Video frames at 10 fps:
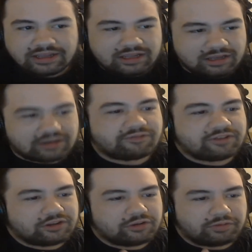I
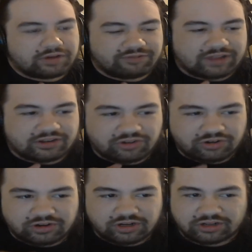definitely could do a
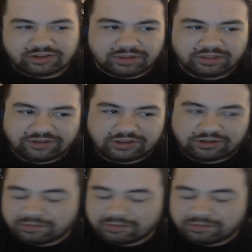Reventure, uh, some other videos.